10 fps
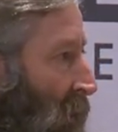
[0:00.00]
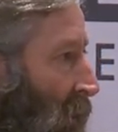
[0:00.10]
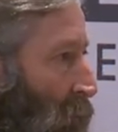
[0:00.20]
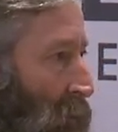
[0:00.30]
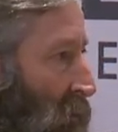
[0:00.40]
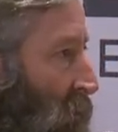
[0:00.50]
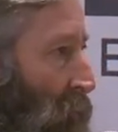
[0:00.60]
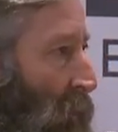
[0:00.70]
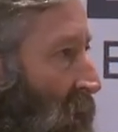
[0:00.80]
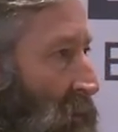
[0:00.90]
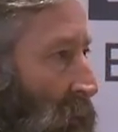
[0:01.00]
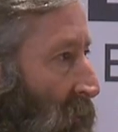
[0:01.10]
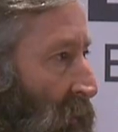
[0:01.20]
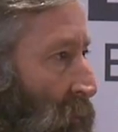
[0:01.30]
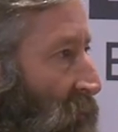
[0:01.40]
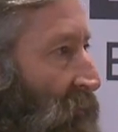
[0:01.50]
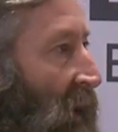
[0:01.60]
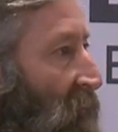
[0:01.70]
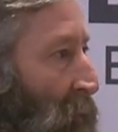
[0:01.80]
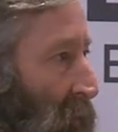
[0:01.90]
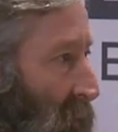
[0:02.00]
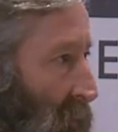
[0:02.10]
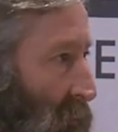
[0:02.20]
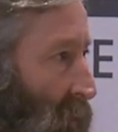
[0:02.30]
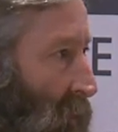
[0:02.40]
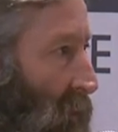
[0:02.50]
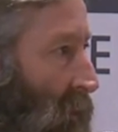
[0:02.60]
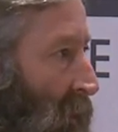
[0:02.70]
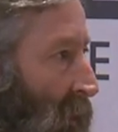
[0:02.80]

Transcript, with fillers: It wouldn't surprise me if it was five billion or more.